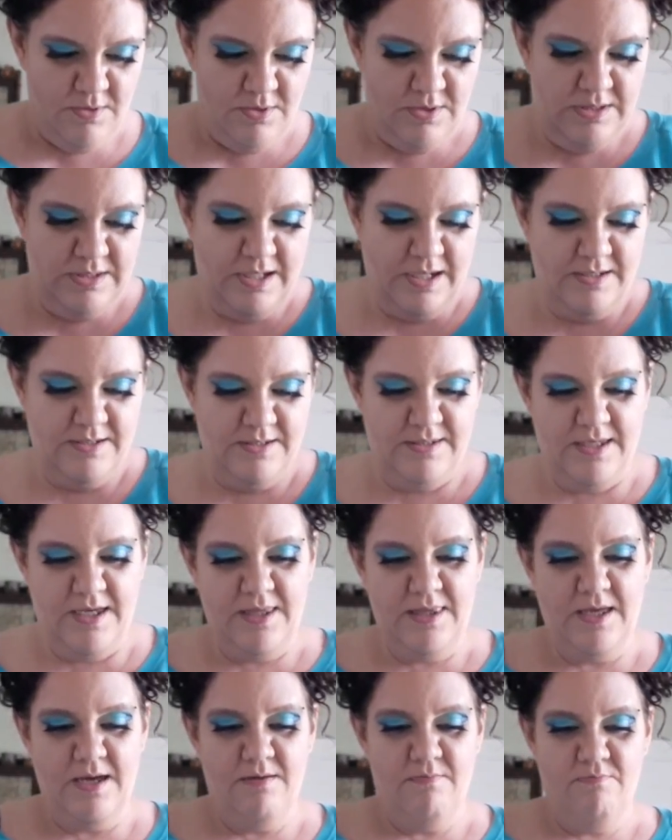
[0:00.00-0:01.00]
Dicing
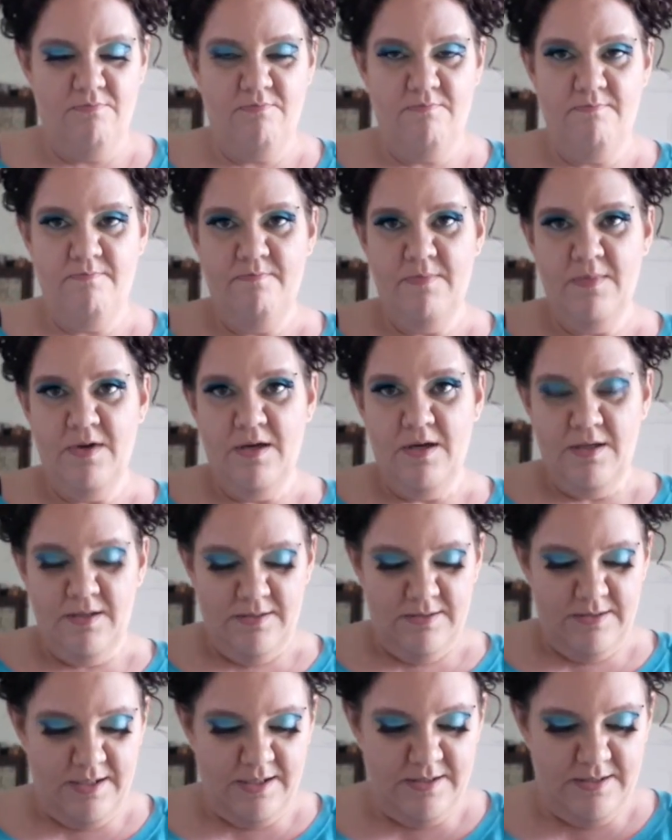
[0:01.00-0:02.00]
them
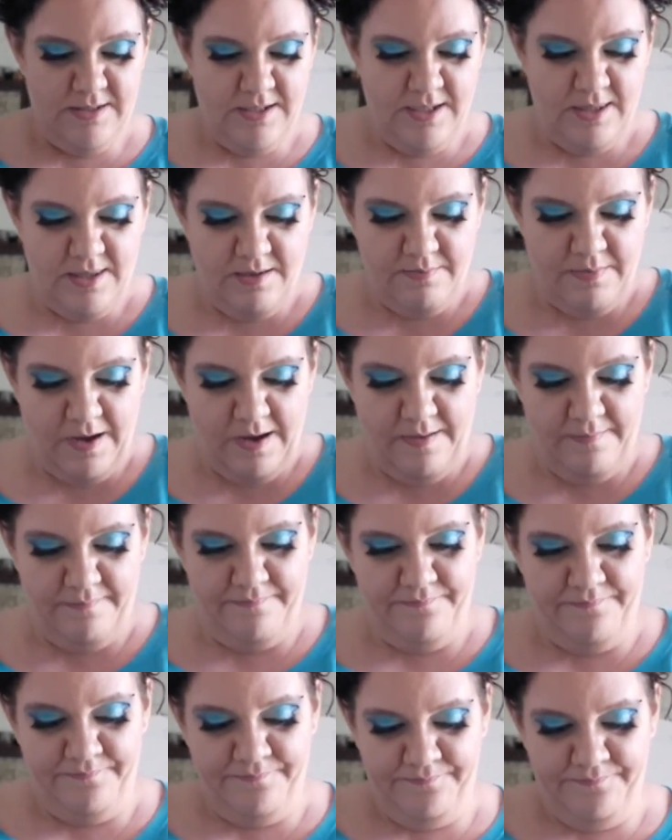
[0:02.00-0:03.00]
up.
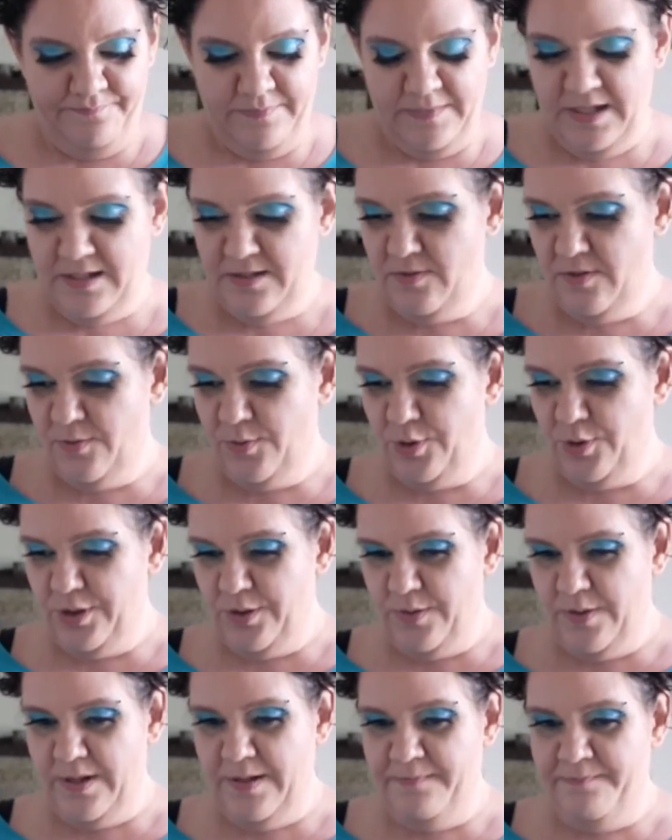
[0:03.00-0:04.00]
That's what we're
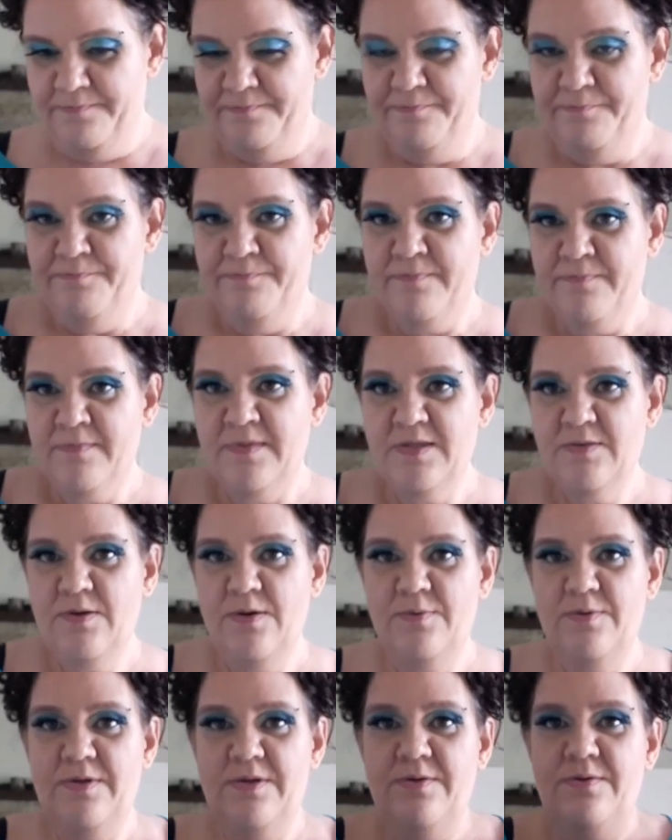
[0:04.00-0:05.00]
doing. That's
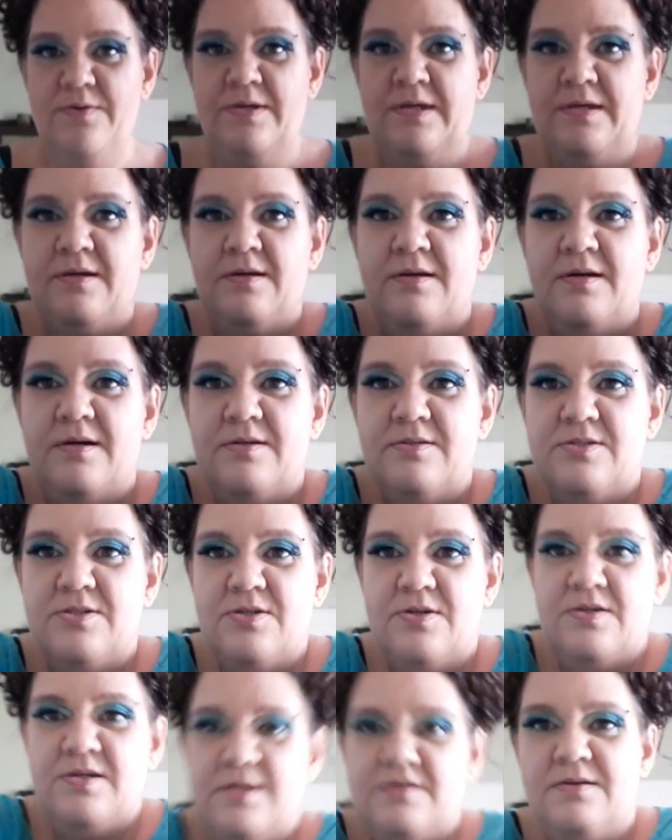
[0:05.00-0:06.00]
what we're doing here. I'll
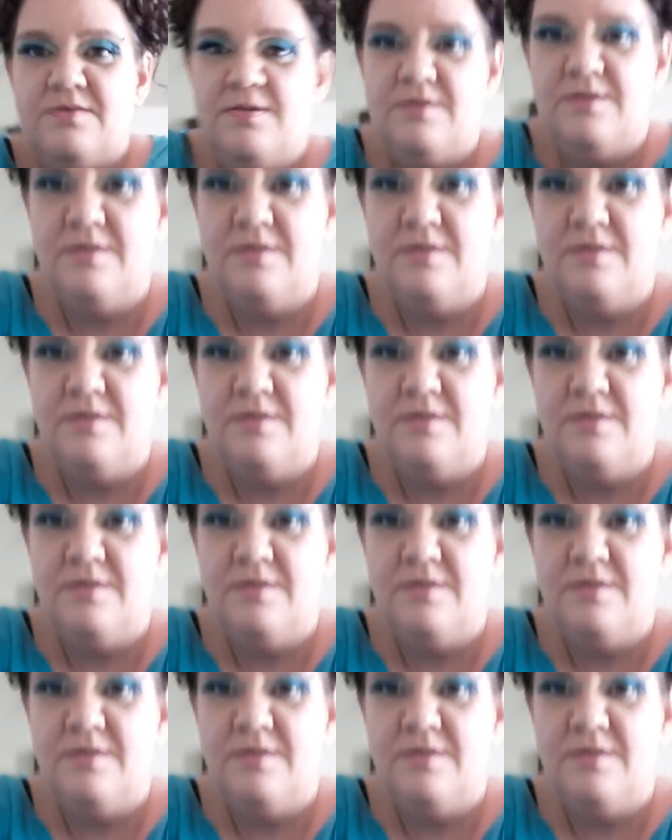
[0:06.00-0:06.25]
show you.